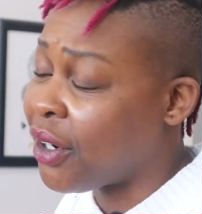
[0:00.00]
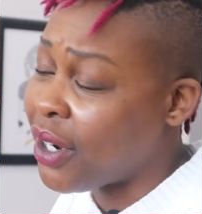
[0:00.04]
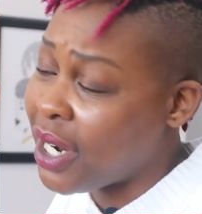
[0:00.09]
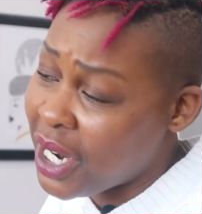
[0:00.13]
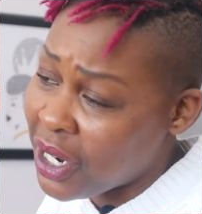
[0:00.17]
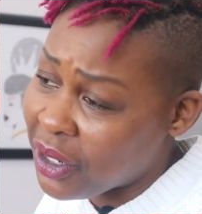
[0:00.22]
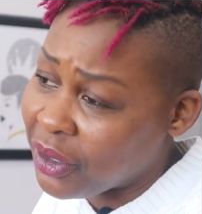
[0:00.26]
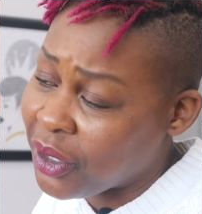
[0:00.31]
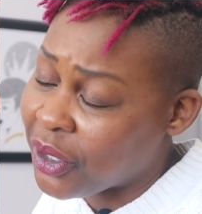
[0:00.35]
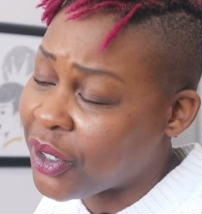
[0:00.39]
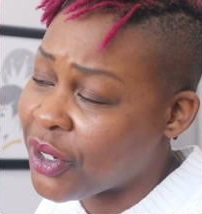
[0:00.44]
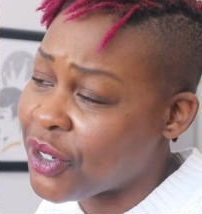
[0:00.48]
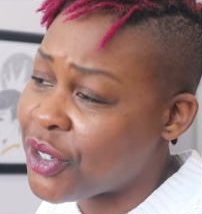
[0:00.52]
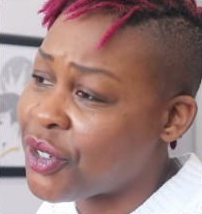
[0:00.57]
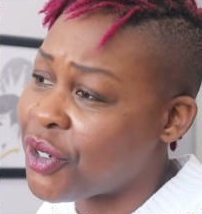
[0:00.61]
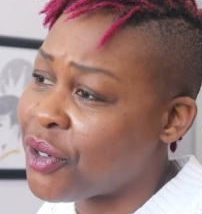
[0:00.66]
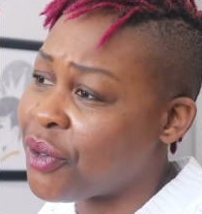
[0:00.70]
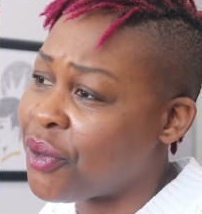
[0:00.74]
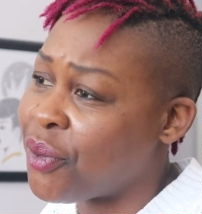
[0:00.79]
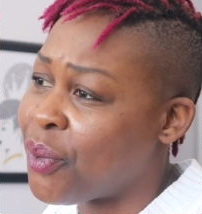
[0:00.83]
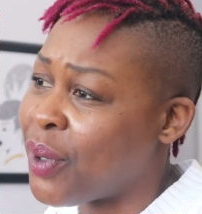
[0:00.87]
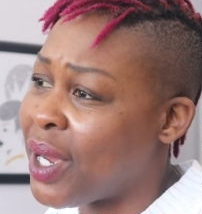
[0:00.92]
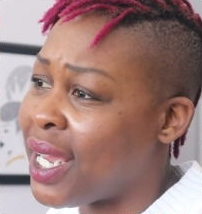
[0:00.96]
our hair look a
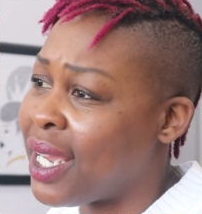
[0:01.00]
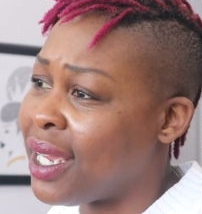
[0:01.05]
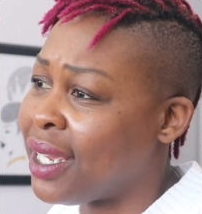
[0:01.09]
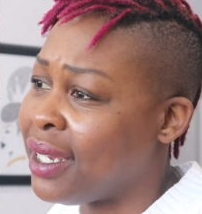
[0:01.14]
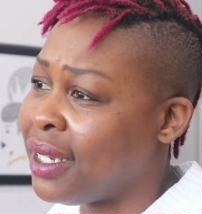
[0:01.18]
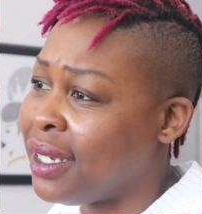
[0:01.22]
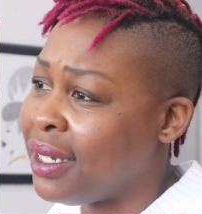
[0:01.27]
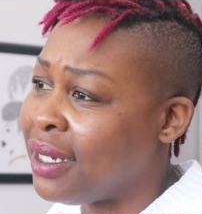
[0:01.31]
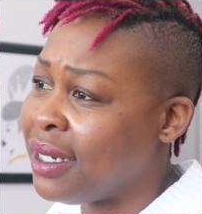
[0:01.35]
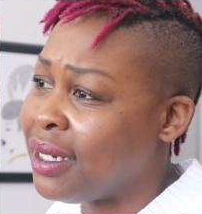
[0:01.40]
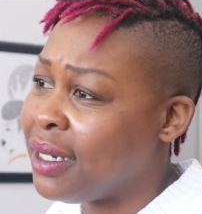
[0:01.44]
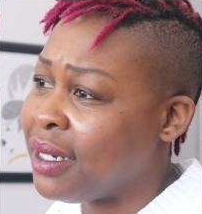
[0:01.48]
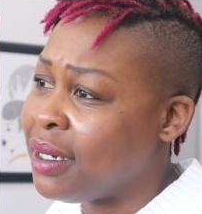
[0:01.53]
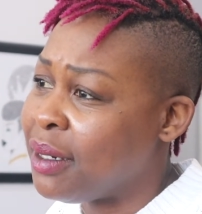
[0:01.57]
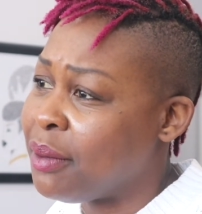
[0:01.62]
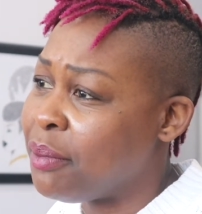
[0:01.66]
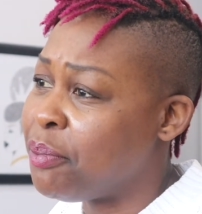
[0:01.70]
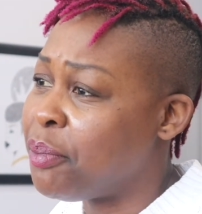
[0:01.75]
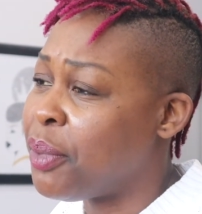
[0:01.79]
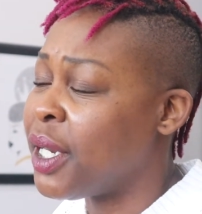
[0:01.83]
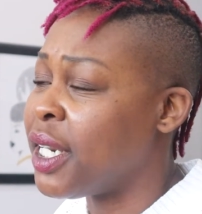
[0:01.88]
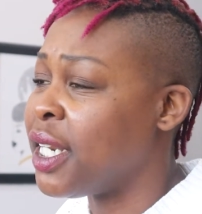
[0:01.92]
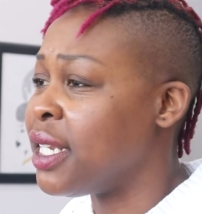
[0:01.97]
certain way,
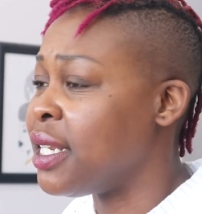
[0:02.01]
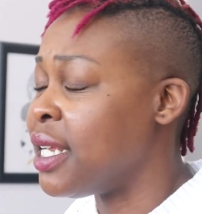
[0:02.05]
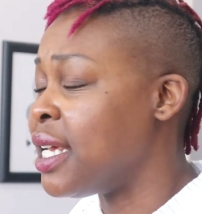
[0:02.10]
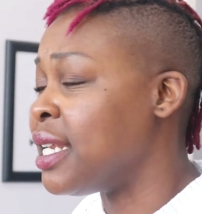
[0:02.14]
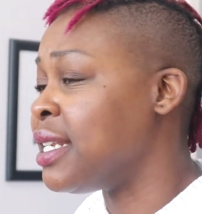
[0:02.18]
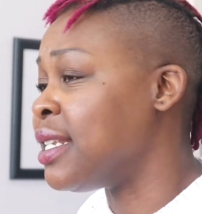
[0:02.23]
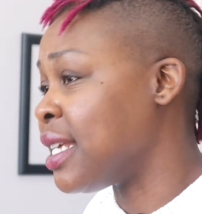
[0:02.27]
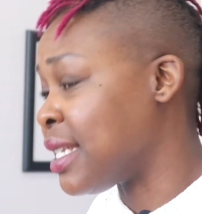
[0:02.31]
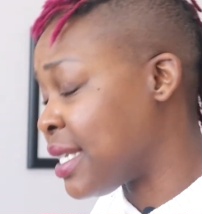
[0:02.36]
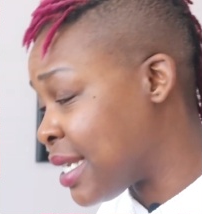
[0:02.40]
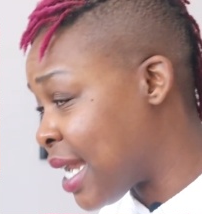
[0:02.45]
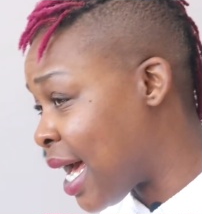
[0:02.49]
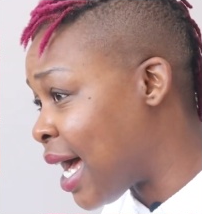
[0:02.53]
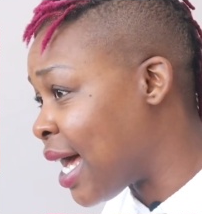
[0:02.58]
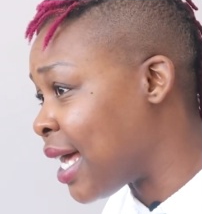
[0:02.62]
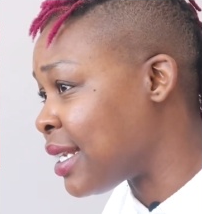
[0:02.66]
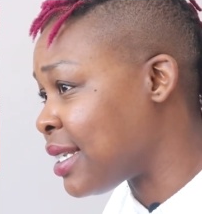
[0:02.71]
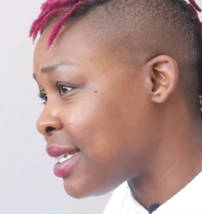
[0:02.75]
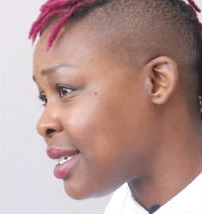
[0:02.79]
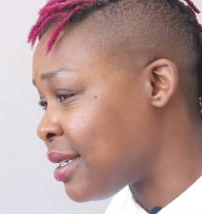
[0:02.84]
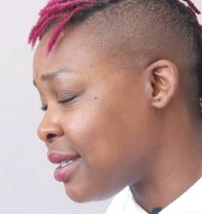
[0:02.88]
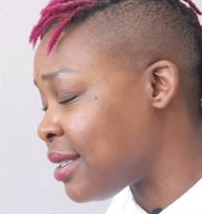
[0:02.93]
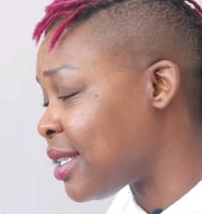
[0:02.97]
but it does
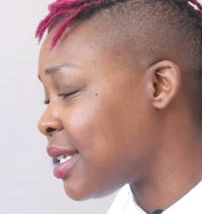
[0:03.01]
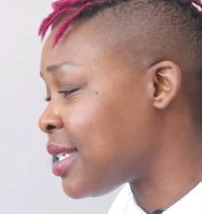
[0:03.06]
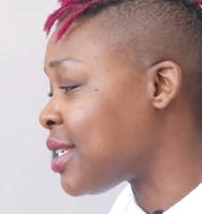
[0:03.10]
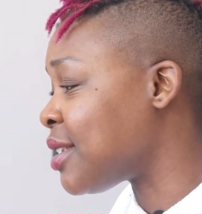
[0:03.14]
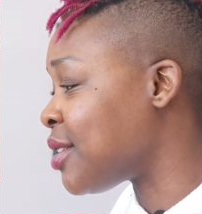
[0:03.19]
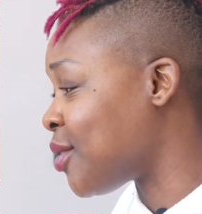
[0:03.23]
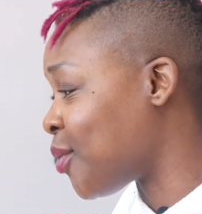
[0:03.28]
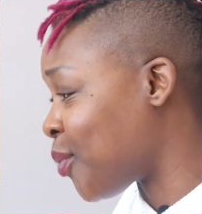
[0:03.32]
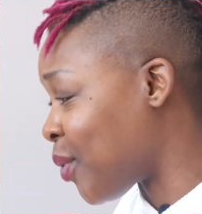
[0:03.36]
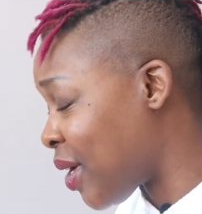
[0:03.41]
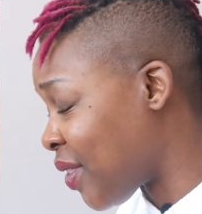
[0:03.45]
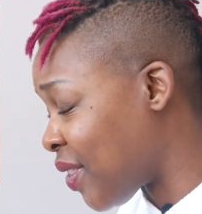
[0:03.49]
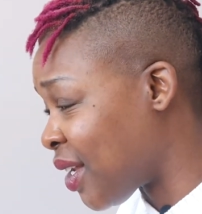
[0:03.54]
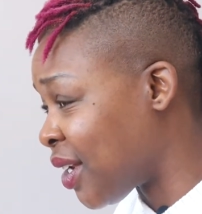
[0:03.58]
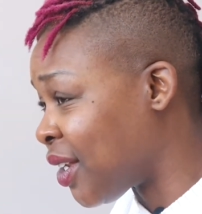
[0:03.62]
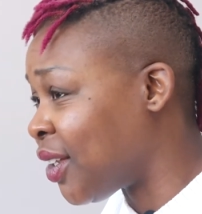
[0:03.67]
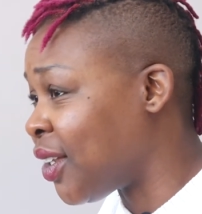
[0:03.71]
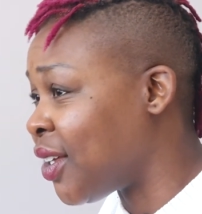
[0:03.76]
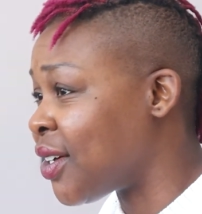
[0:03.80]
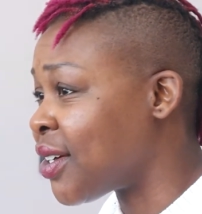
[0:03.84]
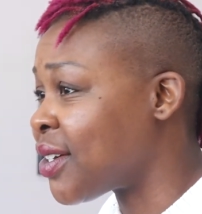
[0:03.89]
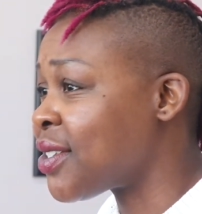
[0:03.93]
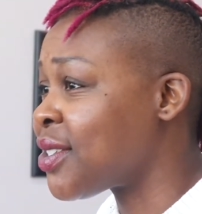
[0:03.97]
not. This is the way that it
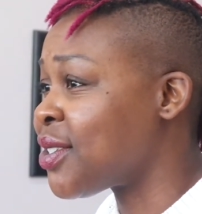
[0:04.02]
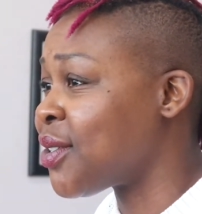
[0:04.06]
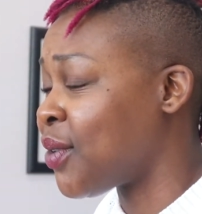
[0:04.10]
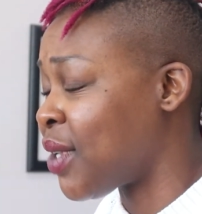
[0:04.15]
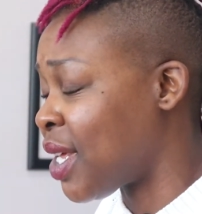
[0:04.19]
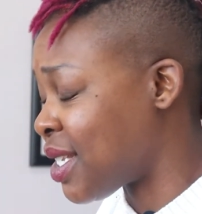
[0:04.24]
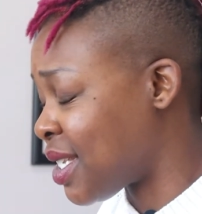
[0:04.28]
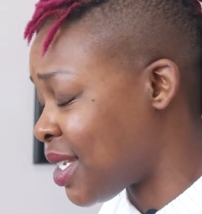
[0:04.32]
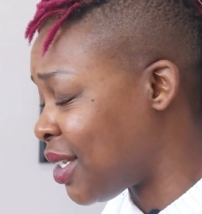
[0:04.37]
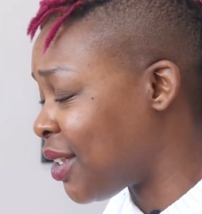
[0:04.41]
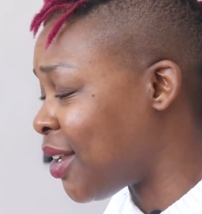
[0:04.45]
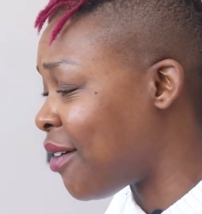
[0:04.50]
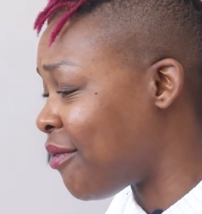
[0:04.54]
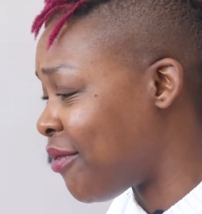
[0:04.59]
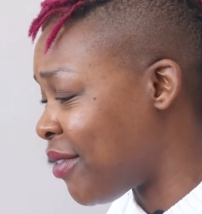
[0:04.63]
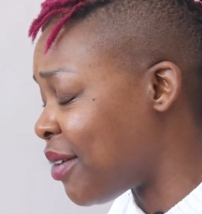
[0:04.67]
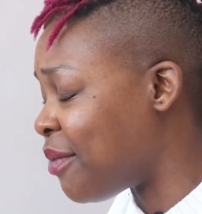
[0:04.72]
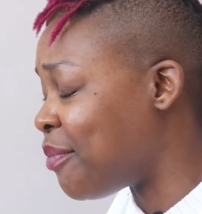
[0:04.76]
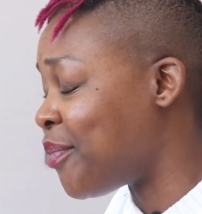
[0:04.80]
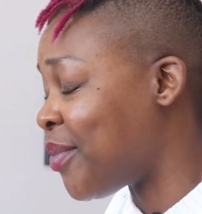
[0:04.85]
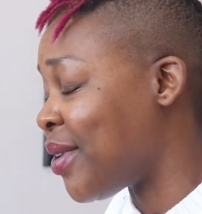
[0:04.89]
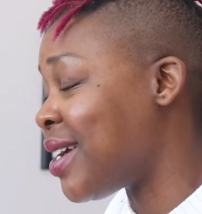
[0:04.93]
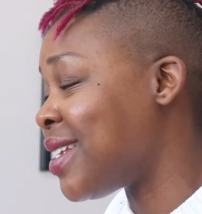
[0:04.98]
looks, so let's love
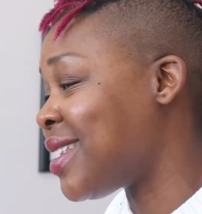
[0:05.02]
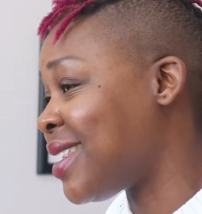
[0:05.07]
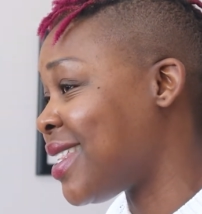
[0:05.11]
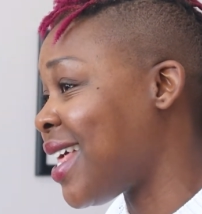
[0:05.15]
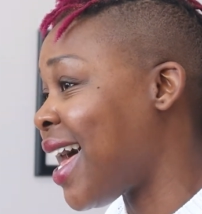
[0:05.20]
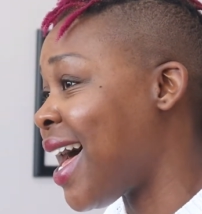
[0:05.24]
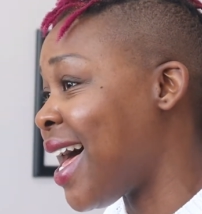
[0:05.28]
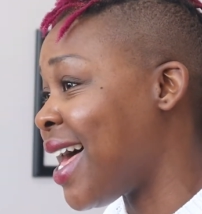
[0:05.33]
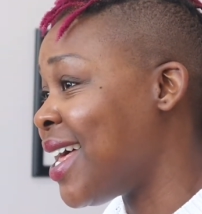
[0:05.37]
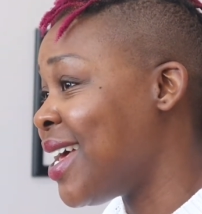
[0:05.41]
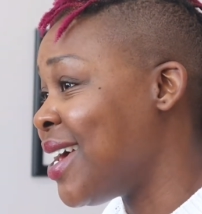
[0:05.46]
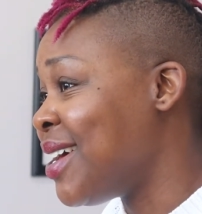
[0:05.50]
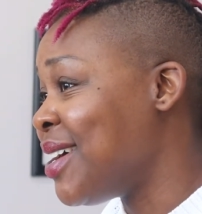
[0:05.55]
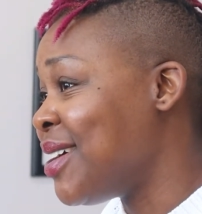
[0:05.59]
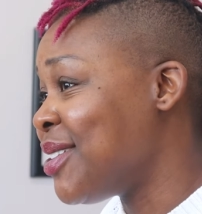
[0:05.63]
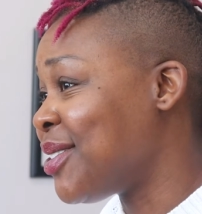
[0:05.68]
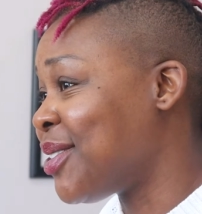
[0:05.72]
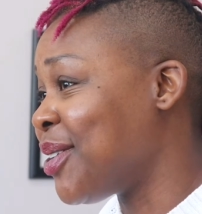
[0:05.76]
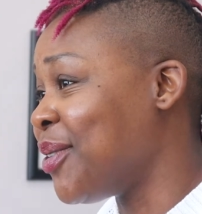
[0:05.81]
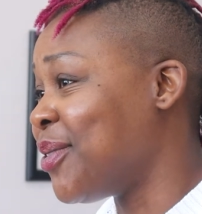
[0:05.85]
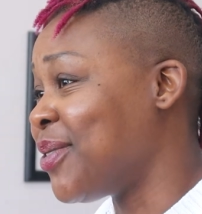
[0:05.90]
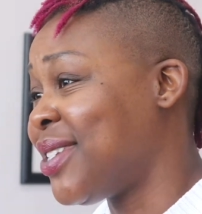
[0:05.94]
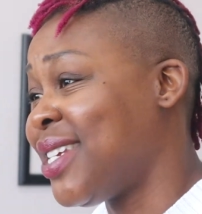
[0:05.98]
and embrace that.
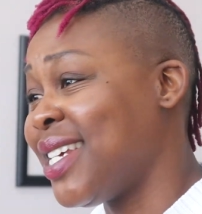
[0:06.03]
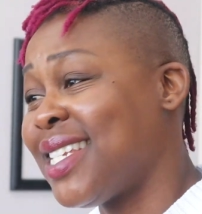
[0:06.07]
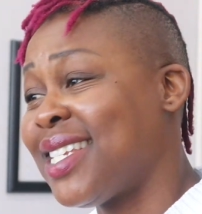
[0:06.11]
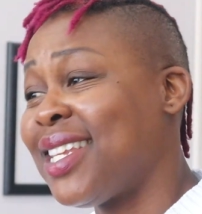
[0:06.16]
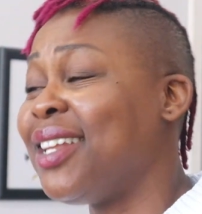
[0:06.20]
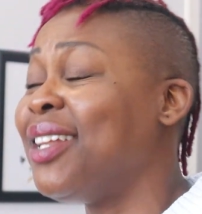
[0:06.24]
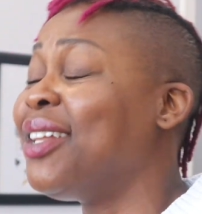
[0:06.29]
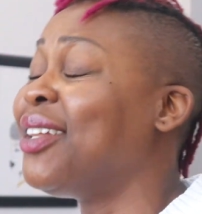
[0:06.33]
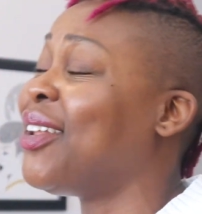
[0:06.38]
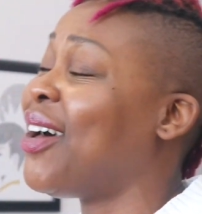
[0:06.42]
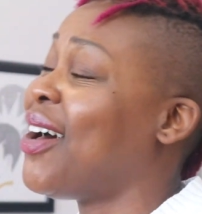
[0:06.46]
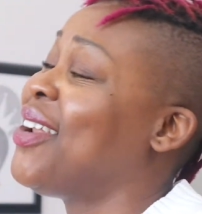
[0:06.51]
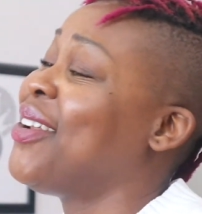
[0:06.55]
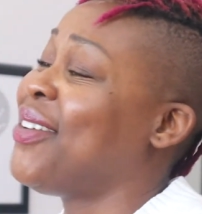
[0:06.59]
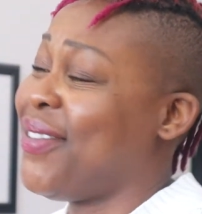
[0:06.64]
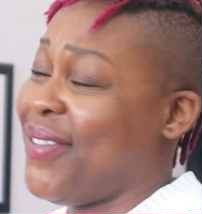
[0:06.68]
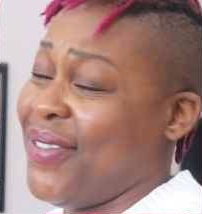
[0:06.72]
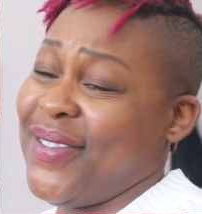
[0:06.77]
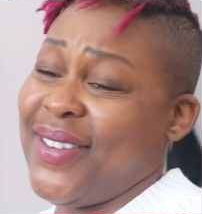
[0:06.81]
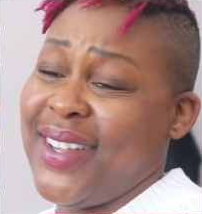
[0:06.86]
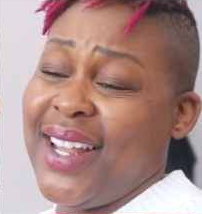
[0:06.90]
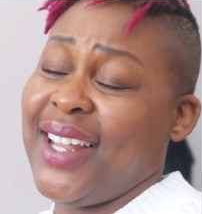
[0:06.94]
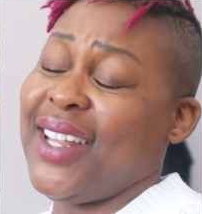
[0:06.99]
So just a lot
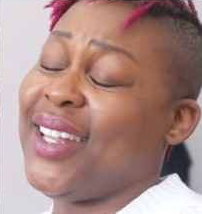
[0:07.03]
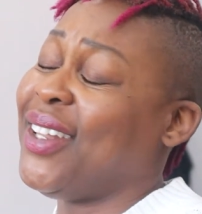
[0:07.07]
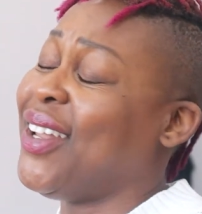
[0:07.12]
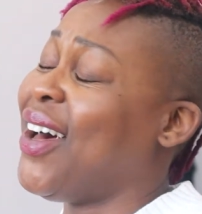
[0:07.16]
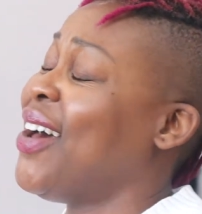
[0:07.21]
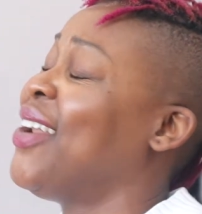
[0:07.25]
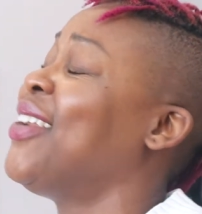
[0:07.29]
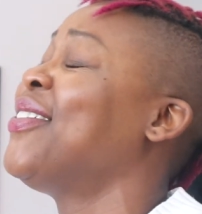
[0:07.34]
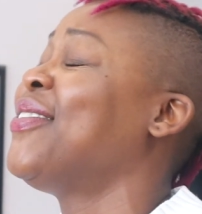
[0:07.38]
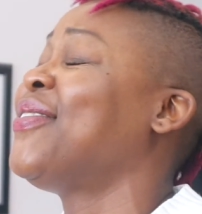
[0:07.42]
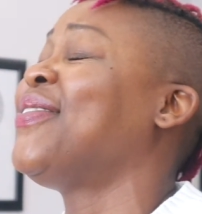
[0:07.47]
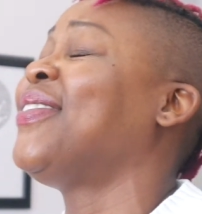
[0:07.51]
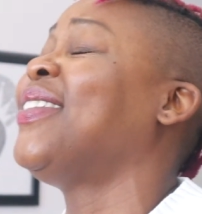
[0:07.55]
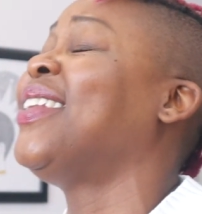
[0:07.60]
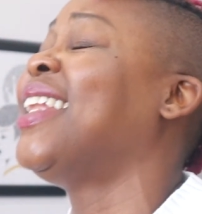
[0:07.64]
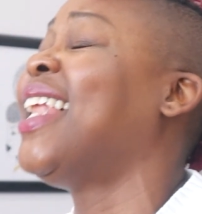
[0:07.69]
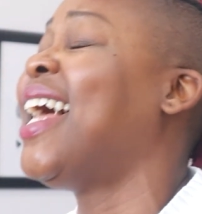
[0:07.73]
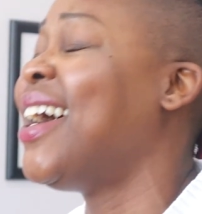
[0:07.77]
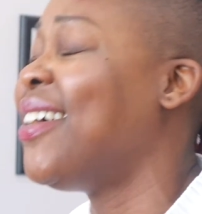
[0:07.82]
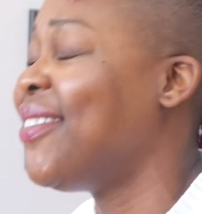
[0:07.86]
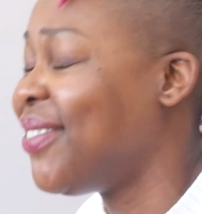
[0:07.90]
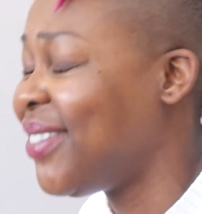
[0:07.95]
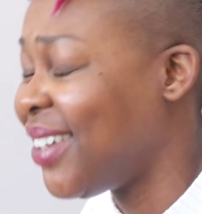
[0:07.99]
of
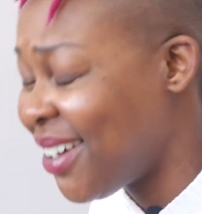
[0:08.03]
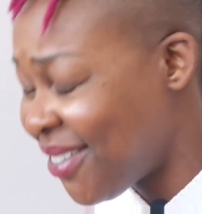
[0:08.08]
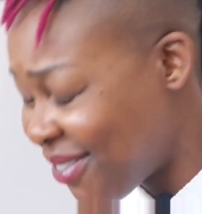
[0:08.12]
love.